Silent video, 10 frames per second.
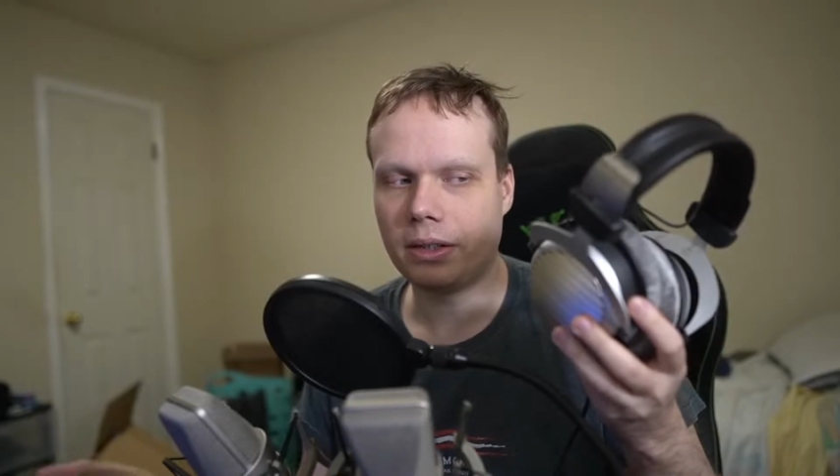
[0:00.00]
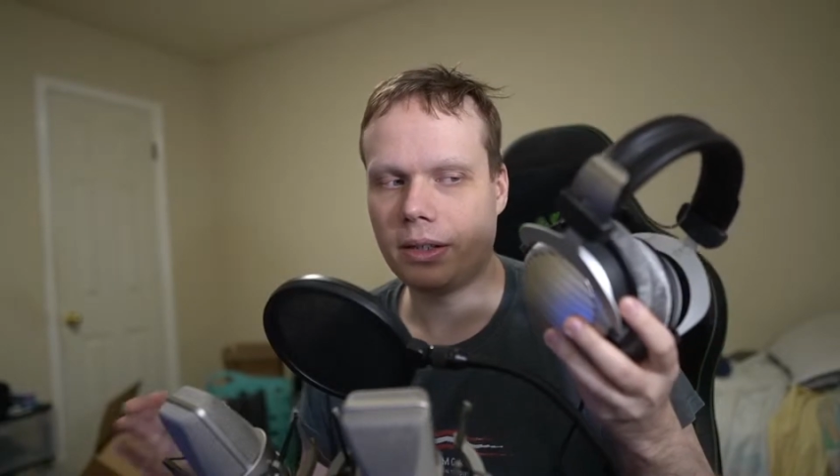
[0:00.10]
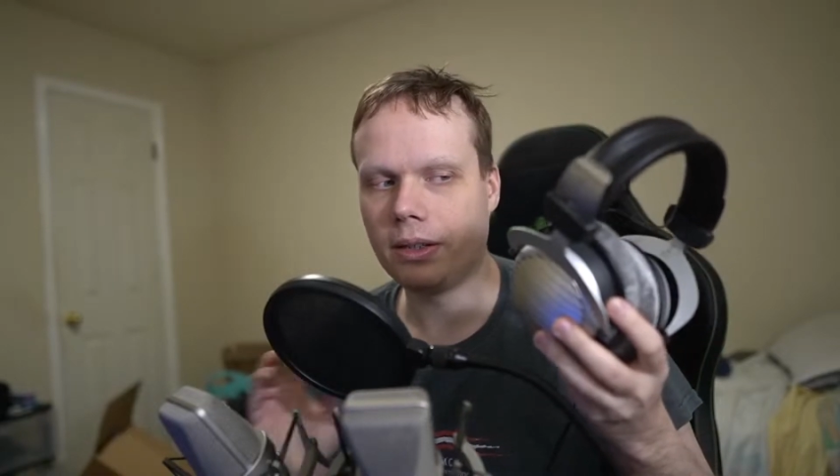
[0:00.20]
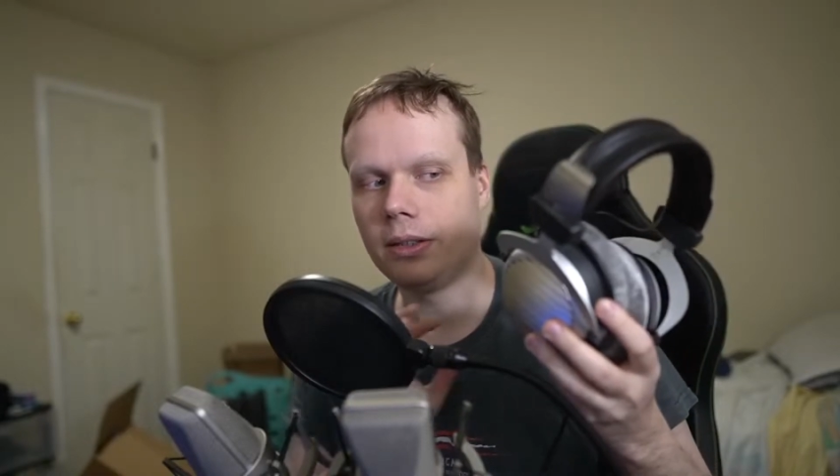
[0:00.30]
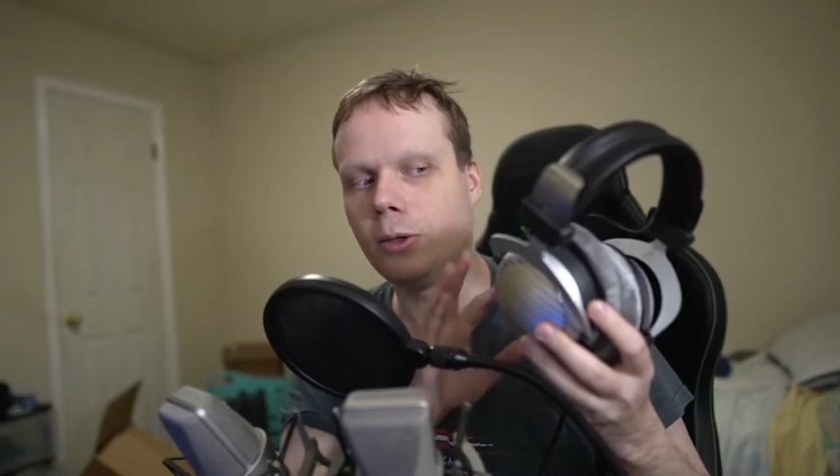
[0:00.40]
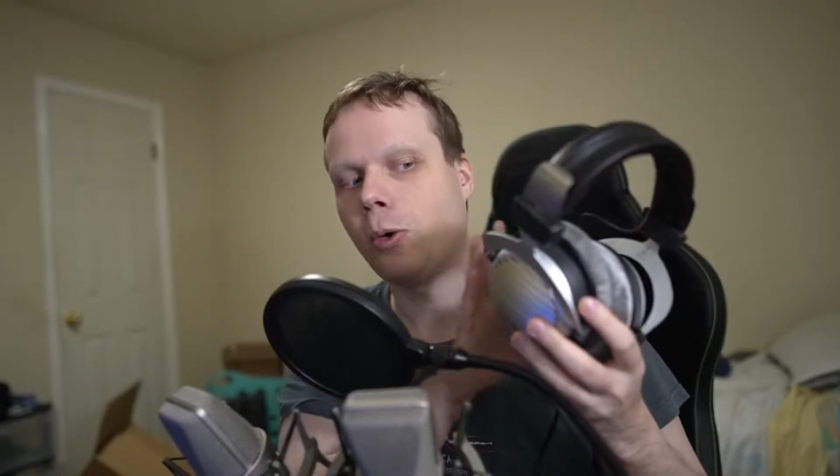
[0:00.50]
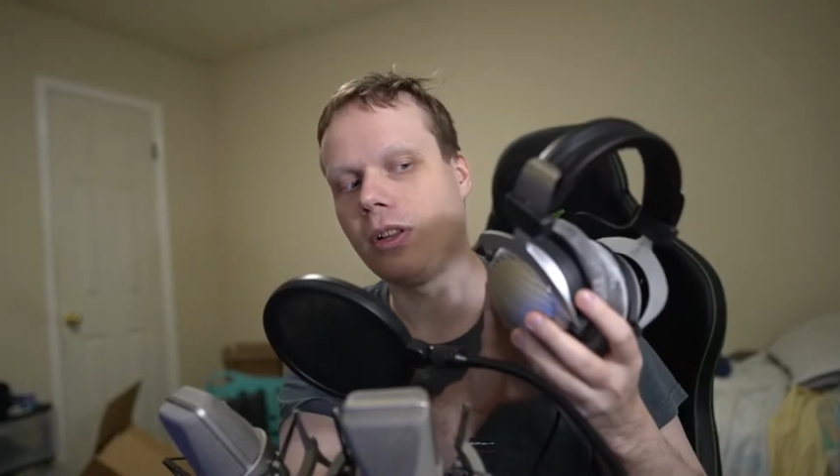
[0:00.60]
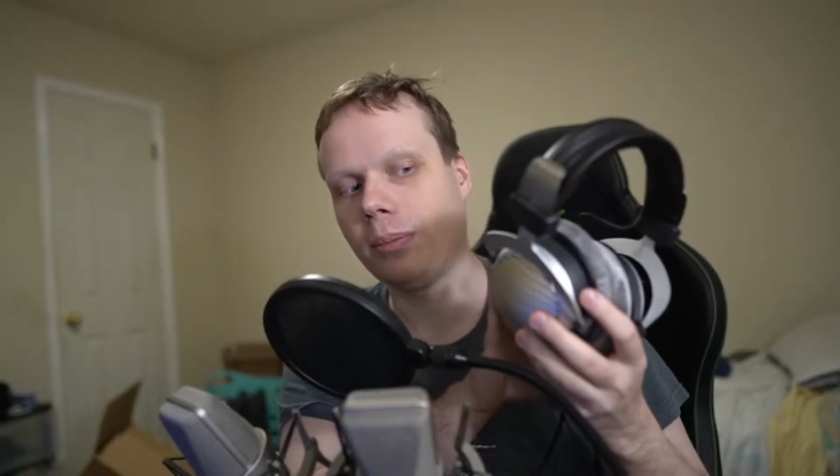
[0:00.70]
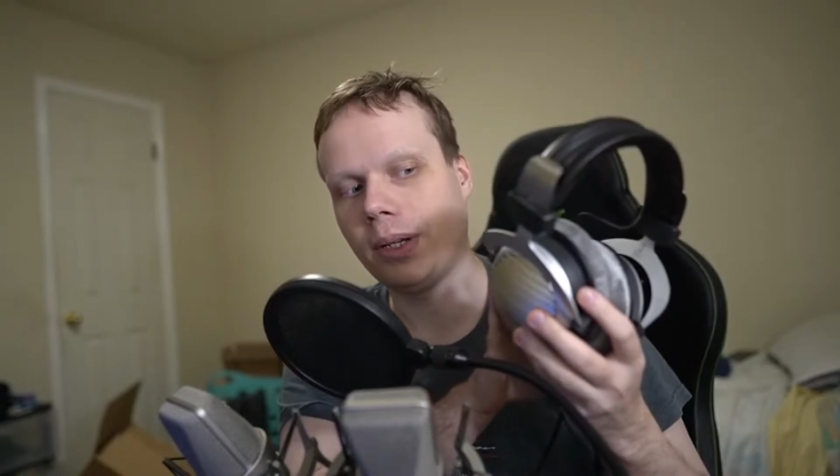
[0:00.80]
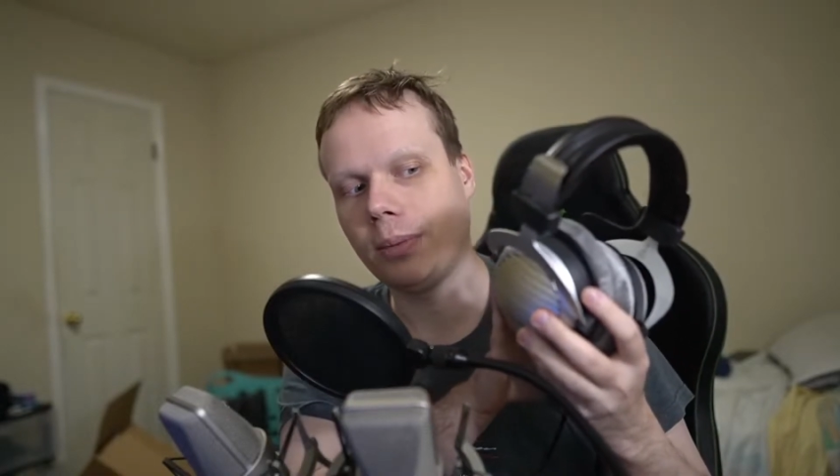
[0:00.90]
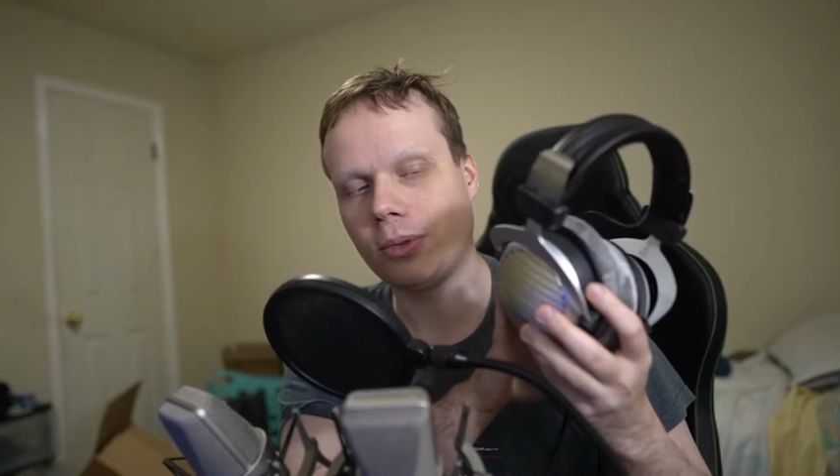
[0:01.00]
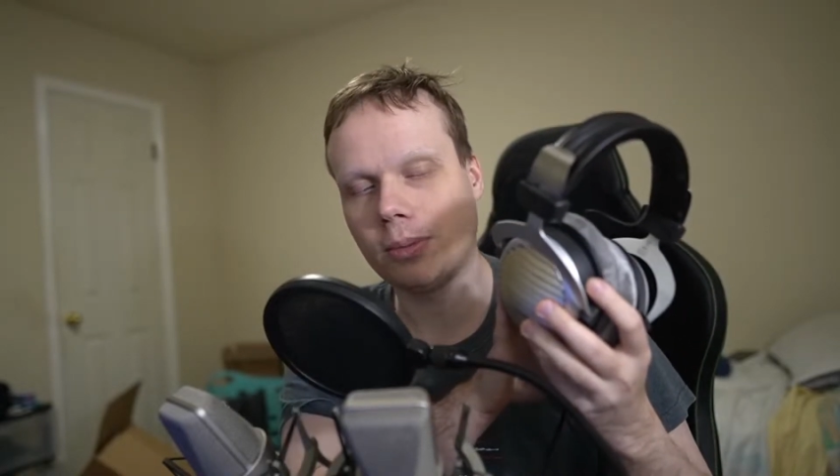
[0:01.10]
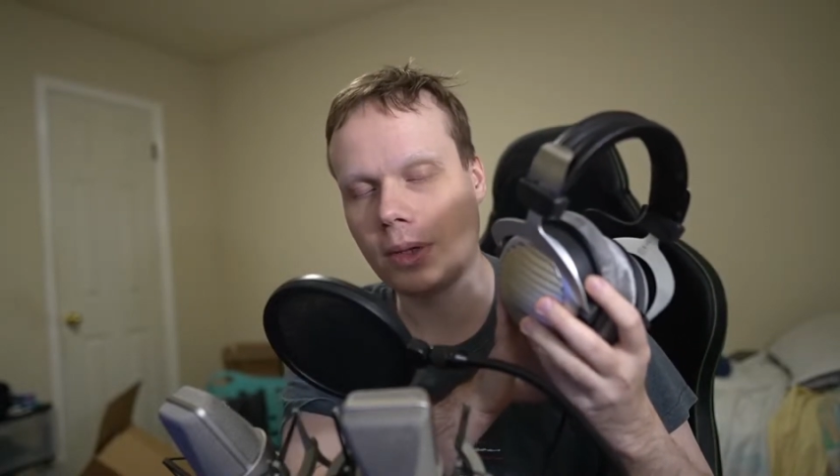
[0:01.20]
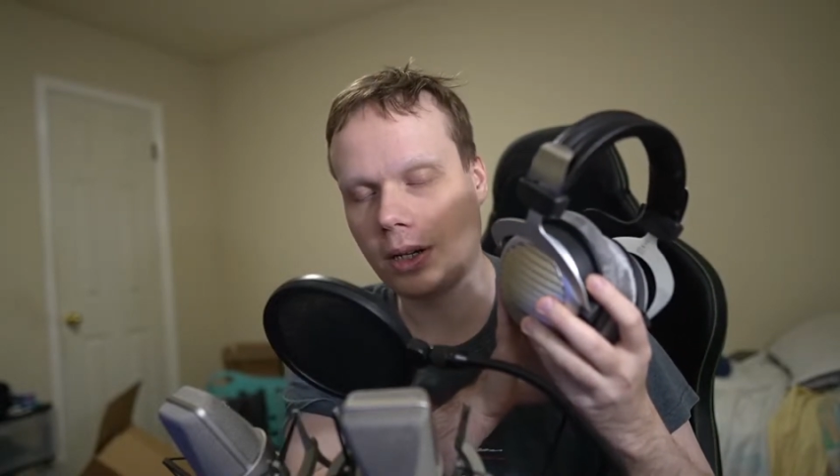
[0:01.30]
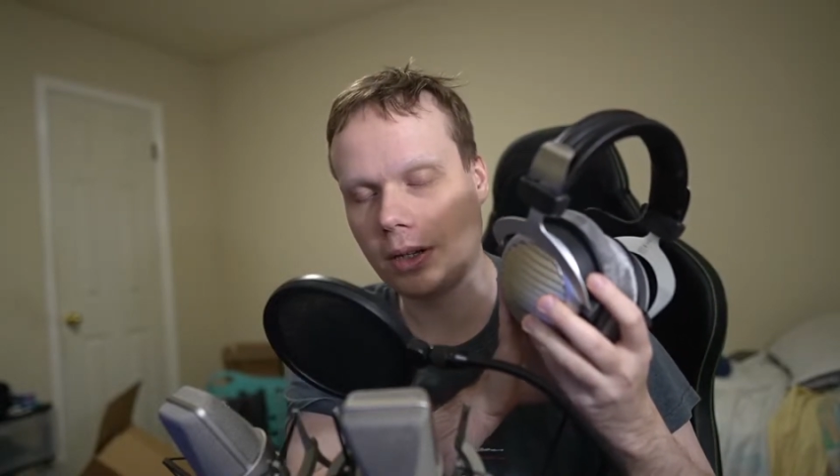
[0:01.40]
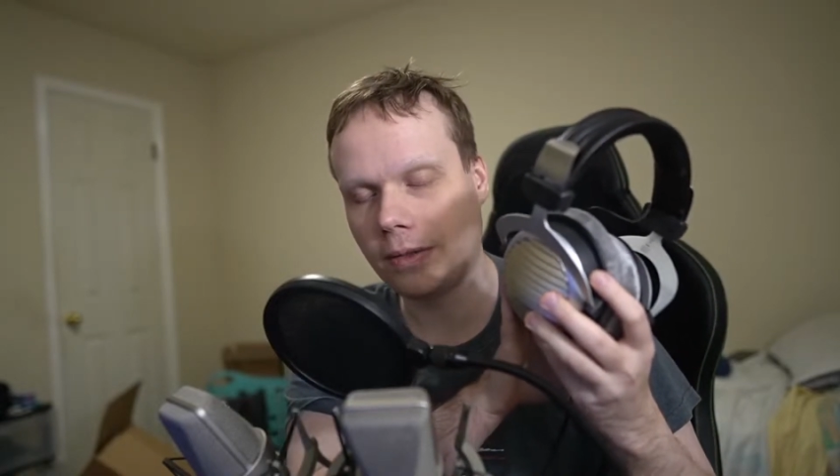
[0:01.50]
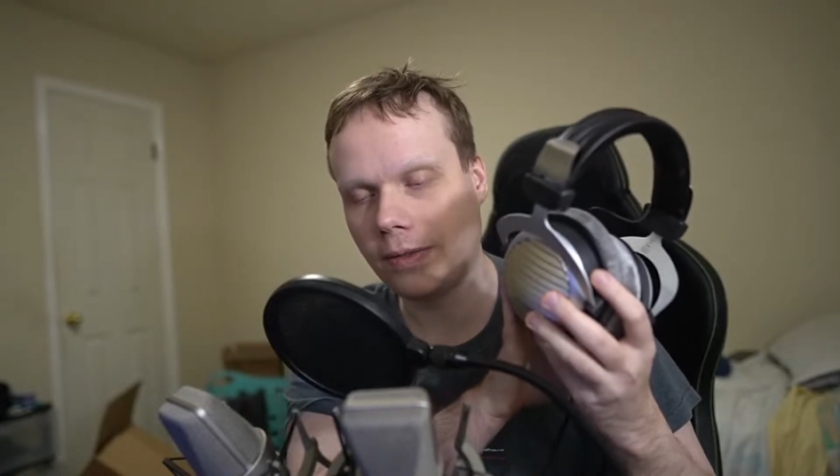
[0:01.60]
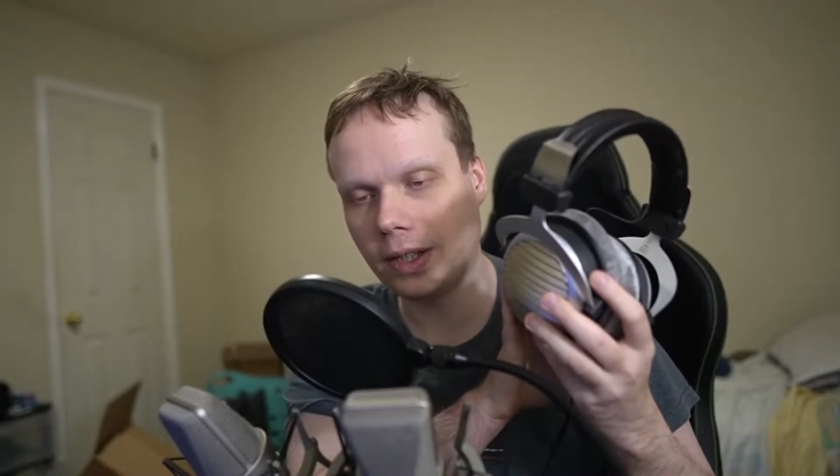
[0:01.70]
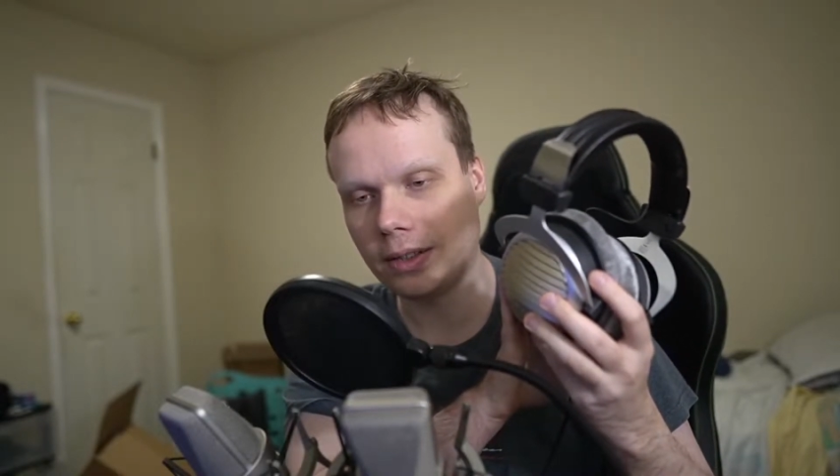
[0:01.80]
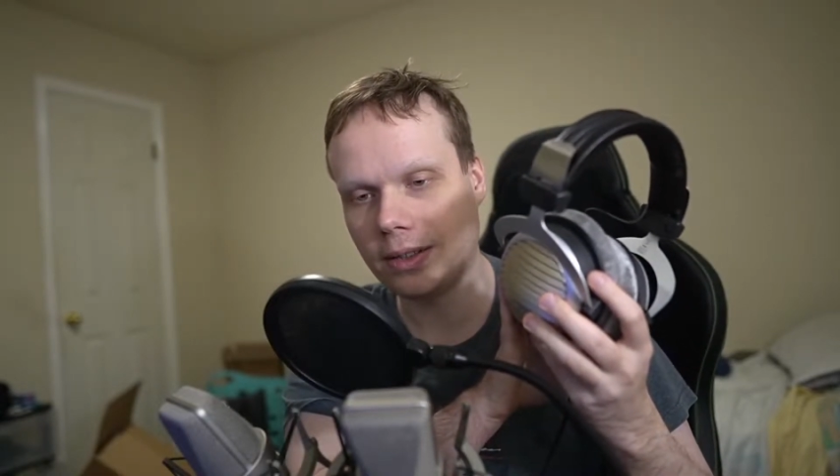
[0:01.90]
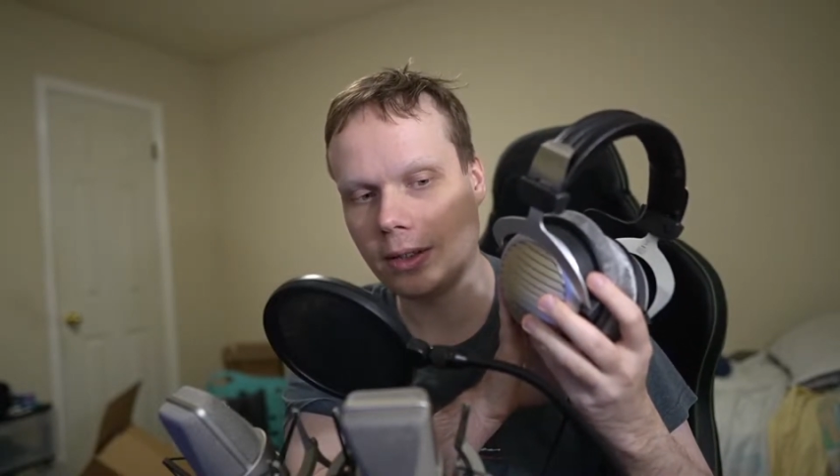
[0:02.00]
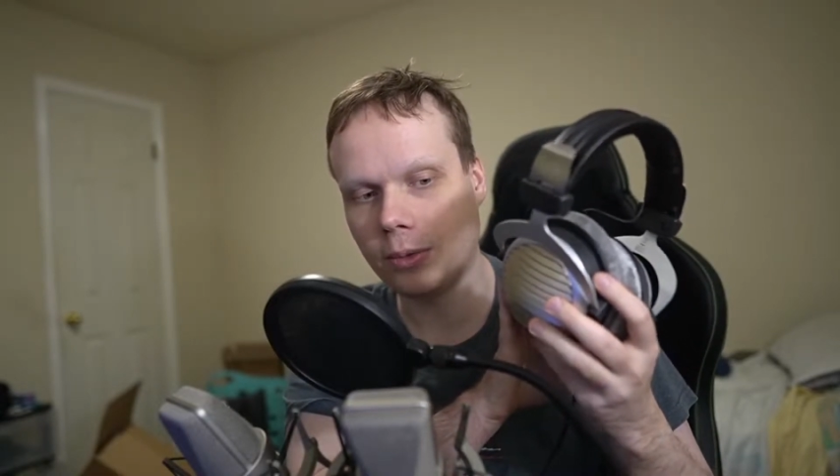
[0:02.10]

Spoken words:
can the toilet paper mod fix it?